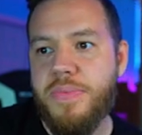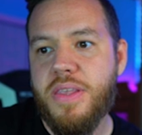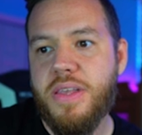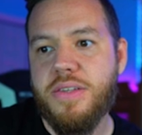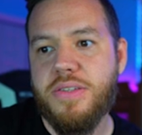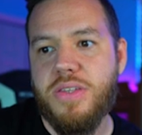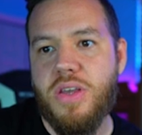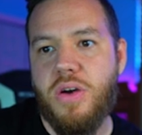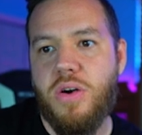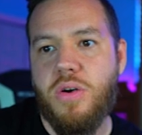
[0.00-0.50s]

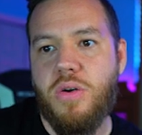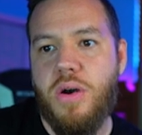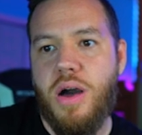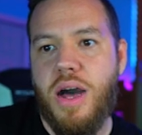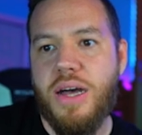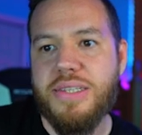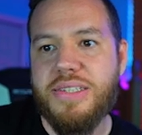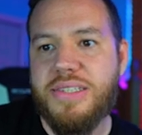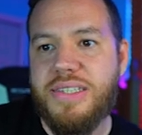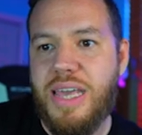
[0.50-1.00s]
So
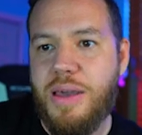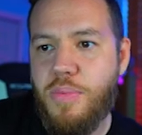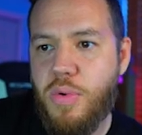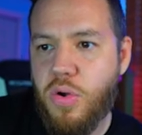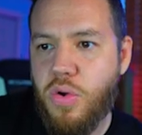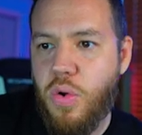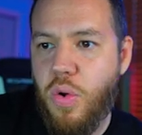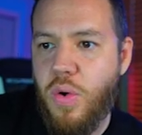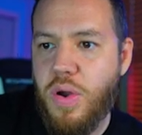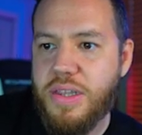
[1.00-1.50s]
stable
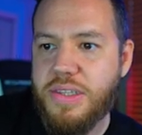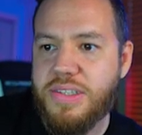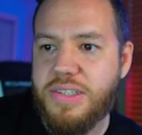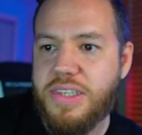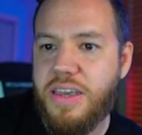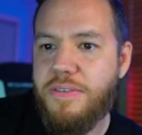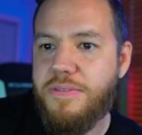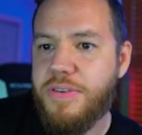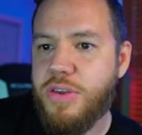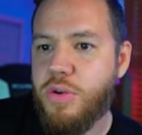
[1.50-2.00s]
coins
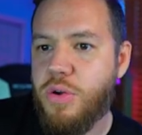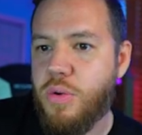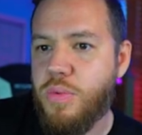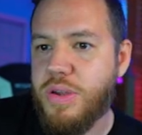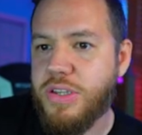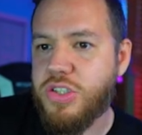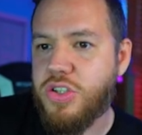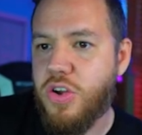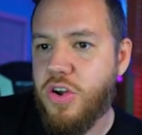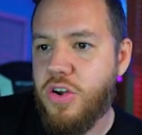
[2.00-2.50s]
give you a
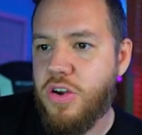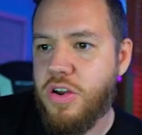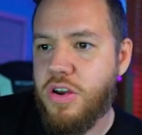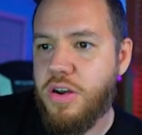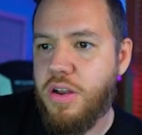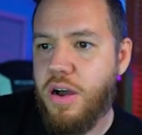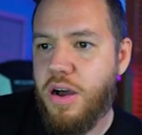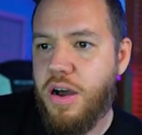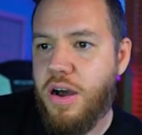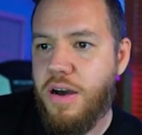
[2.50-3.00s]

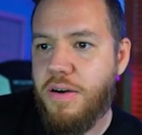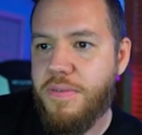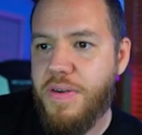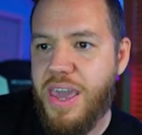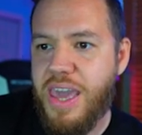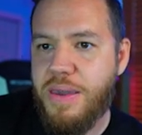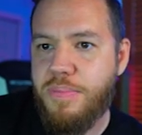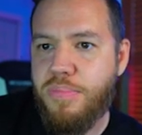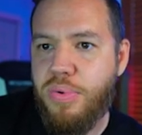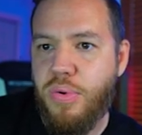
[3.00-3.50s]
return of
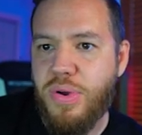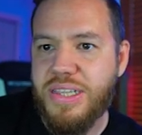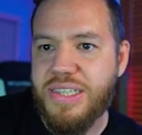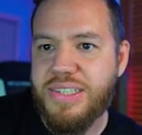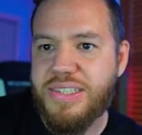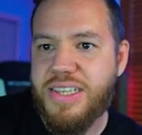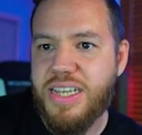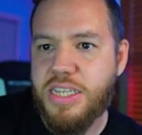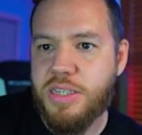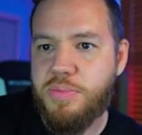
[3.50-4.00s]

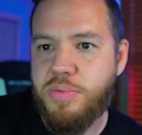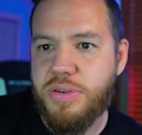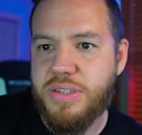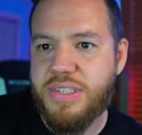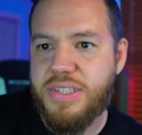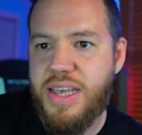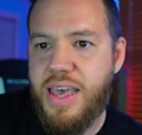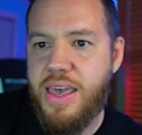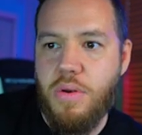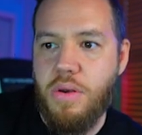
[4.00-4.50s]

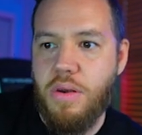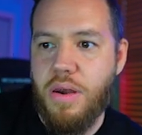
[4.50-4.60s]
8.6%.